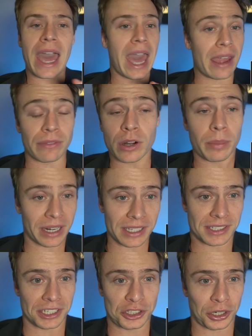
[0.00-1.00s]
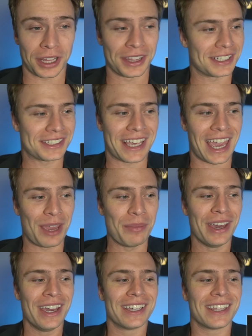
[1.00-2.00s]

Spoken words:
everybody's injured in this game,